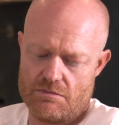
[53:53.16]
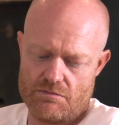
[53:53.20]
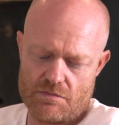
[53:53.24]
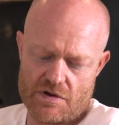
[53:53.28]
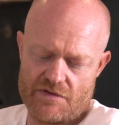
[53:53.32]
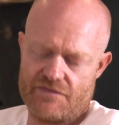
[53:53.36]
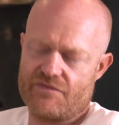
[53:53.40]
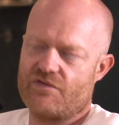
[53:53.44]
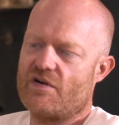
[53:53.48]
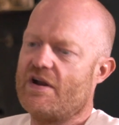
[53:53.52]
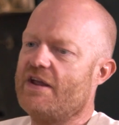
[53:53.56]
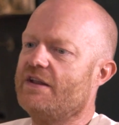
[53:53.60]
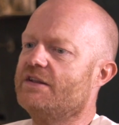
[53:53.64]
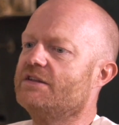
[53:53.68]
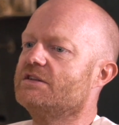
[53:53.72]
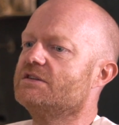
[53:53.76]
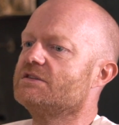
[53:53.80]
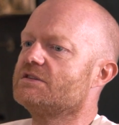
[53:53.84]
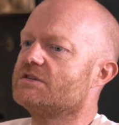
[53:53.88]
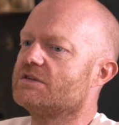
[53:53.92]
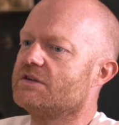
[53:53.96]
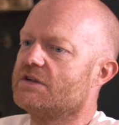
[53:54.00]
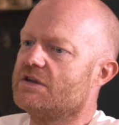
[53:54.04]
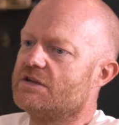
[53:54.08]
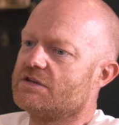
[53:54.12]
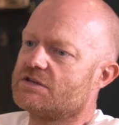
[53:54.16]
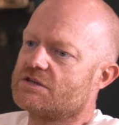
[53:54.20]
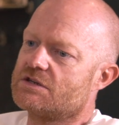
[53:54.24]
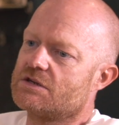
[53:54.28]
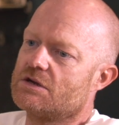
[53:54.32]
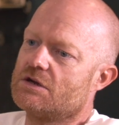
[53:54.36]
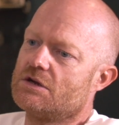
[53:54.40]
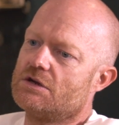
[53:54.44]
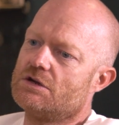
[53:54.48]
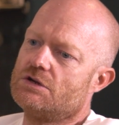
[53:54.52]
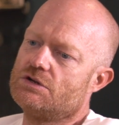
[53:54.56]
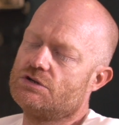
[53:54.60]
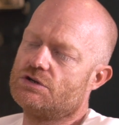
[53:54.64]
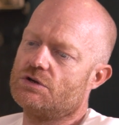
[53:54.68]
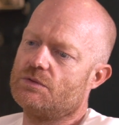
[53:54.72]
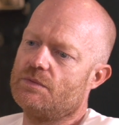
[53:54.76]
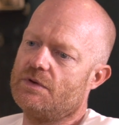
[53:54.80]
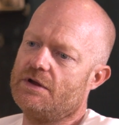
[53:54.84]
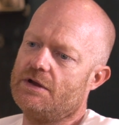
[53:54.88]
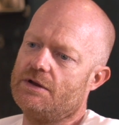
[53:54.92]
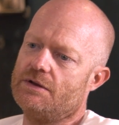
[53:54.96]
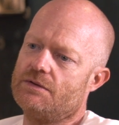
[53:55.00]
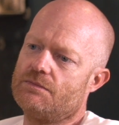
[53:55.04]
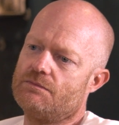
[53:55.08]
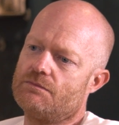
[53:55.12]
my friends, and it's, yeah. do you
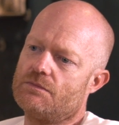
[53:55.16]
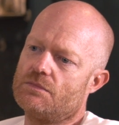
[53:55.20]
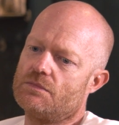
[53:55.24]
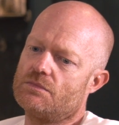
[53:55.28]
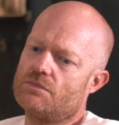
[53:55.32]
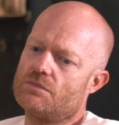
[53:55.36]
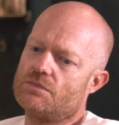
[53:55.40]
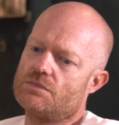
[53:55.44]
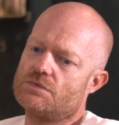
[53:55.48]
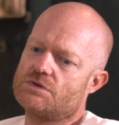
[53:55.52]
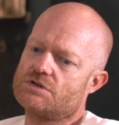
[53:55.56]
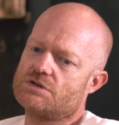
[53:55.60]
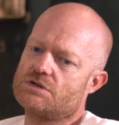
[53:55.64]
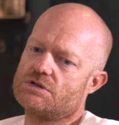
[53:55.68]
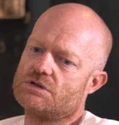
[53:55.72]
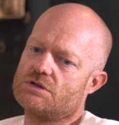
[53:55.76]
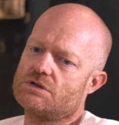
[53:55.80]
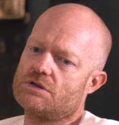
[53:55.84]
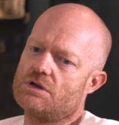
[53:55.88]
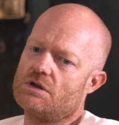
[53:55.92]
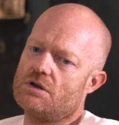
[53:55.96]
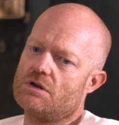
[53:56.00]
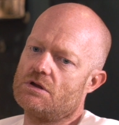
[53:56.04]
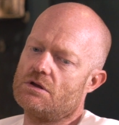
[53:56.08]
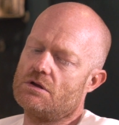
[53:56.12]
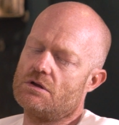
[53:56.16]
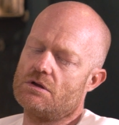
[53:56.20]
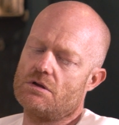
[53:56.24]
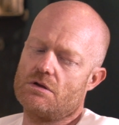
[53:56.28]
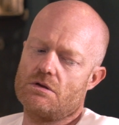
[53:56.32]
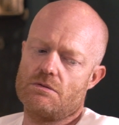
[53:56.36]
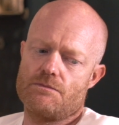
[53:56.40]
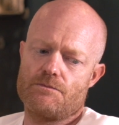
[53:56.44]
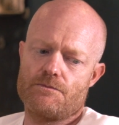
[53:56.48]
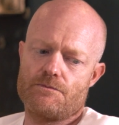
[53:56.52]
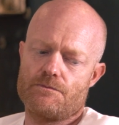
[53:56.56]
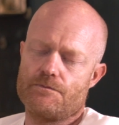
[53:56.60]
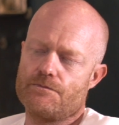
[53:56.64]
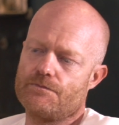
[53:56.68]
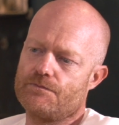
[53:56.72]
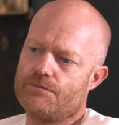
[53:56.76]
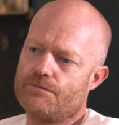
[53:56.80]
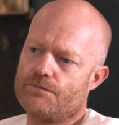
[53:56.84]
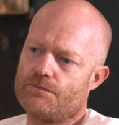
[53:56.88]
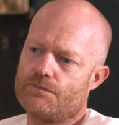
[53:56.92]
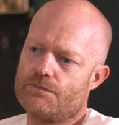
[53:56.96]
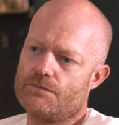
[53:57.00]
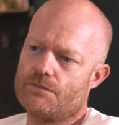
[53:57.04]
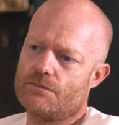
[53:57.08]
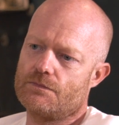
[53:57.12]
know what I mean? Mm. Let's talk about your
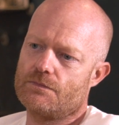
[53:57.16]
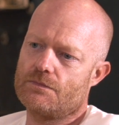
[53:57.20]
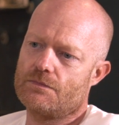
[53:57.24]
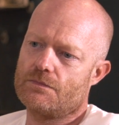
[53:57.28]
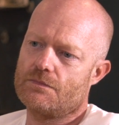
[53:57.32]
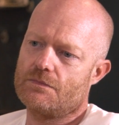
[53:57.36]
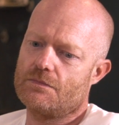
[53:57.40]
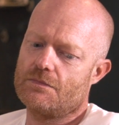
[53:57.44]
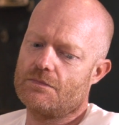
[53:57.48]
podcast then.